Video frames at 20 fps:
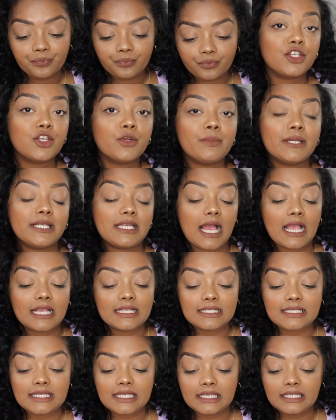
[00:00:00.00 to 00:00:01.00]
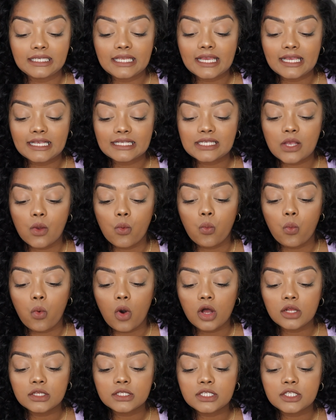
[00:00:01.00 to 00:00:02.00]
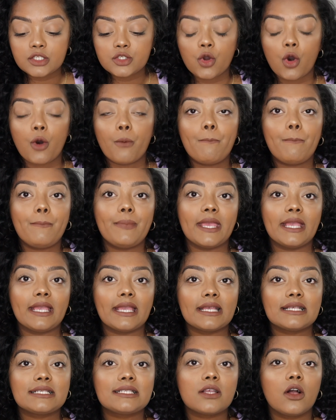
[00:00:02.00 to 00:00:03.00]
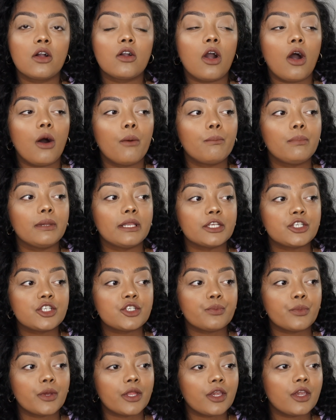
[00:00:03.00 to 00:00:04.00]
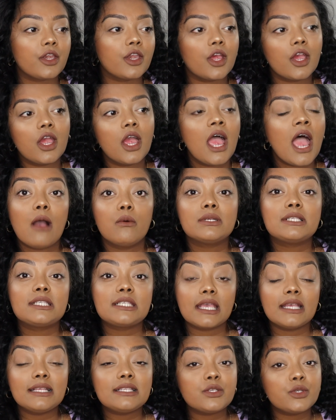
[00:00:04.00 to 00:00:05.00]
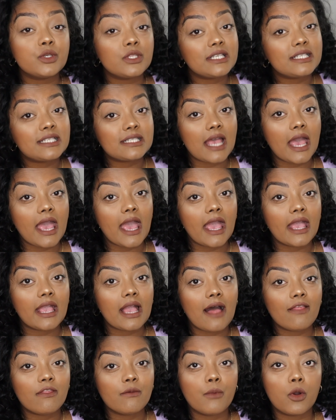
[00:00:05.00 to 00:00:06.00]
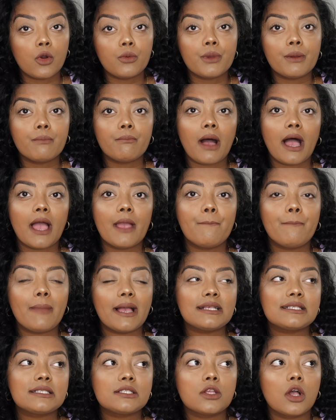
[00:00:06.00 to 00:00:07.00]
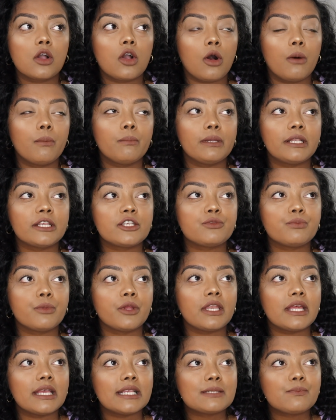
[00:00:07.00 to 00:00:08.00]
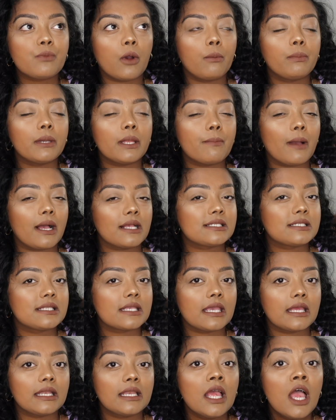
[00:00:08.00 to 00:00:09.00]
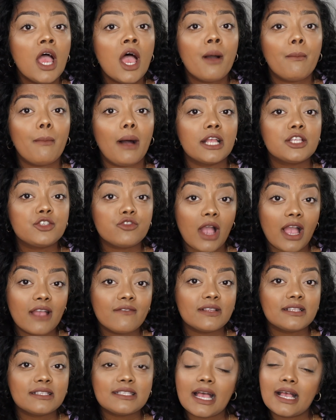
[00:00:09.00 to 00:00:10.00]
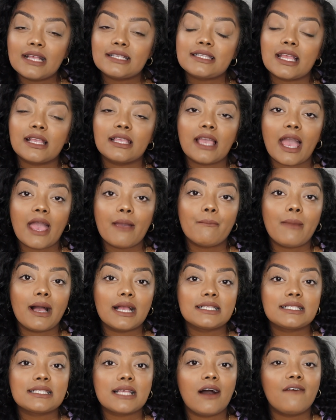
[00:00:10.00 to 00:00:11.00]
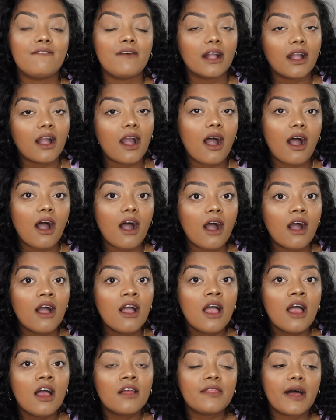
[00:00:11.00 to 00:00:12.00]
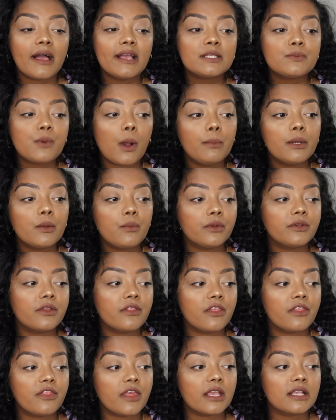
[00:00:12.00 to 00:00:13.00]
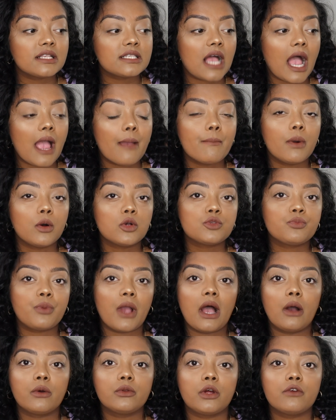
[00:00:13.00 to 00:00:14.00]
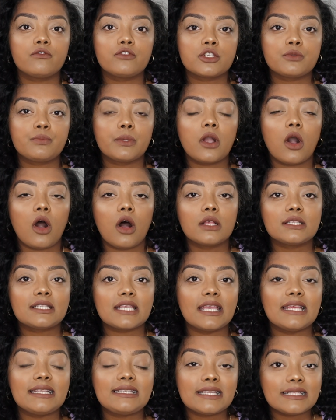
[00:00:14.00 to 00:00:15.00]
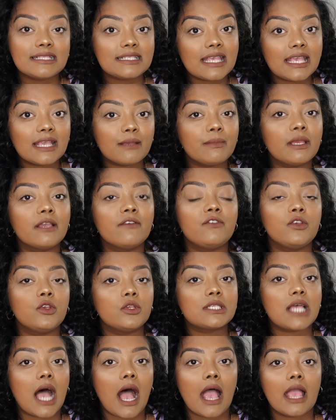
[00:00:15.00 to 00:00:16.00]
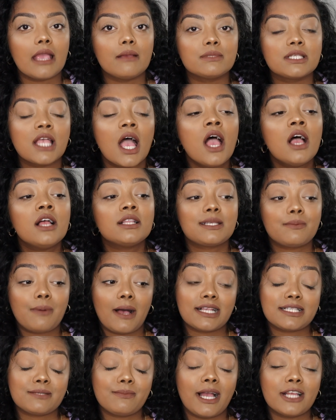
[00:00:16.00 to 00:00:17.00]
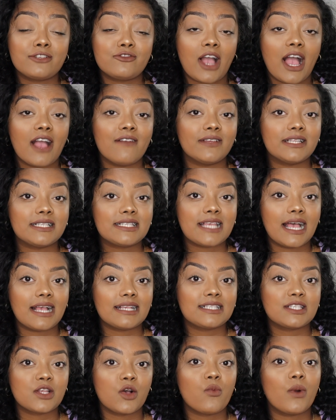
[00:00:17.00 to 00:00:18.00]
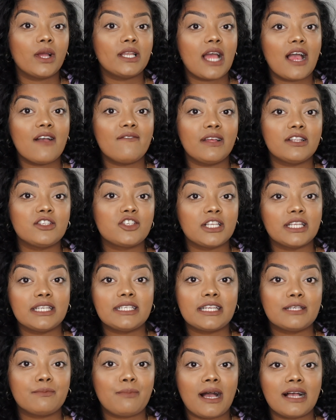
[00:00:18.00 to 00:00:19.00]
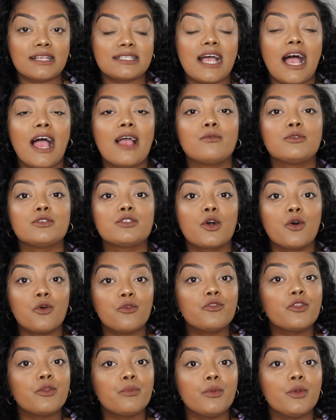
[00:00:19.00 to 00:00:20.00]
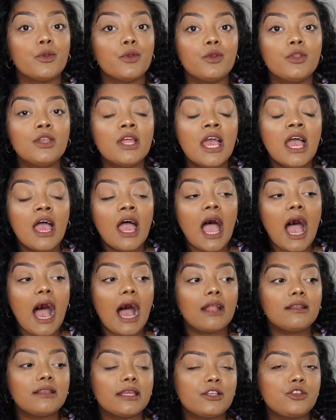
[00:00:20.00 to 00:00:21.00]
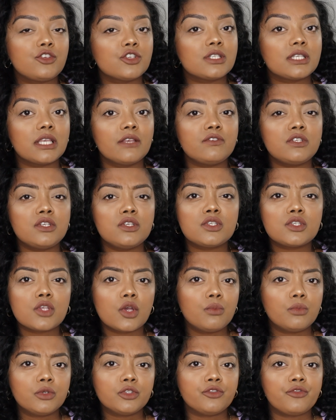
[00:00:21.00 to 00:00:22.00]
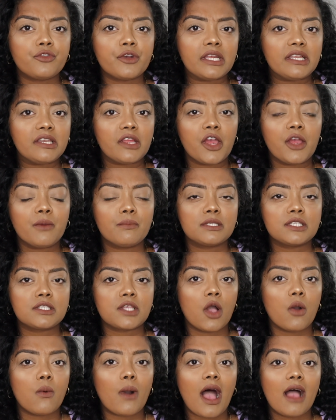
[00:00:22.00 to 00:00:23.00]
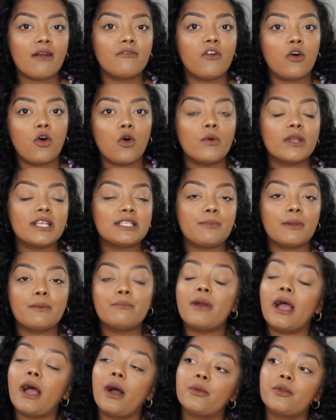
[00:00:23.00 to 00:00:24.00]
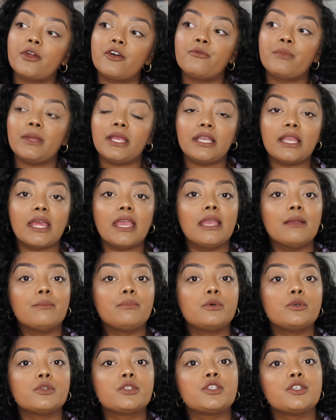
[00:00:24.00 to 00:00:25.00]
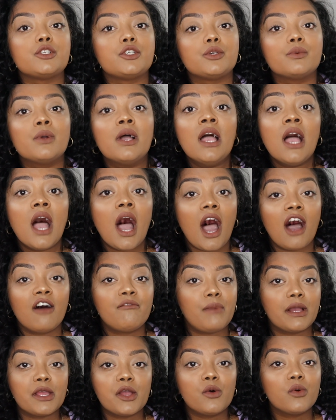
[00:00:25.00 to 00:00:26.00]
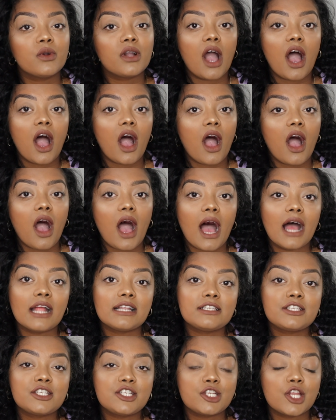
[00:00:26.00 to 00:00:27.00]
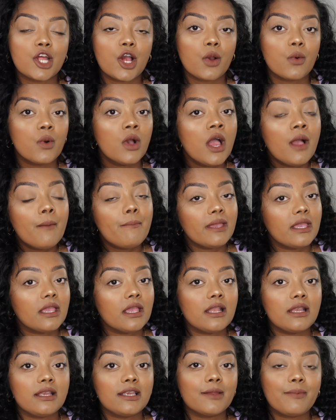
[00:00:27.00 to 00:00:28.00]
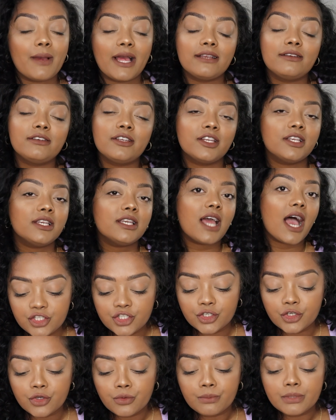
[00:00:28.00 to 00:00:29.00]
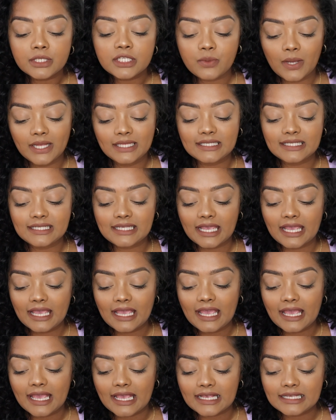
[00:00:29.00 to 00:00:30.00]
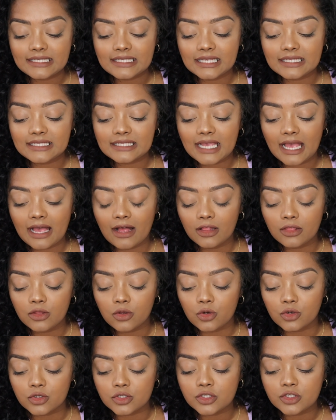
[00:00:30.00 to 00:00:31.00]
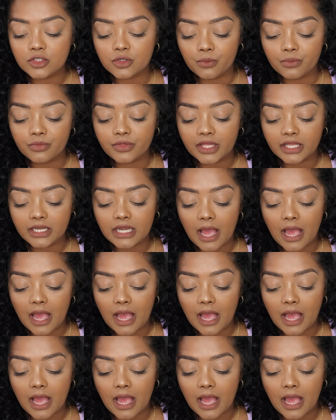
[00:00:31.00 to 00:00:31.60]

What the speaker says: Number 19 is, what's your biggest accomplishment? I would say to this day, at the moment, my best accomplishment is probably passing my driving test and getting myself a car. That is probably one of the things that I'm most proud of, just because it did take me a few times to pass my driving test. So when I eventually did pass, I was over the moon, and it just gives you so much freedom. So I've always been proud of being able to have my own car and, you know, be independent. Question number 20 is, tell us something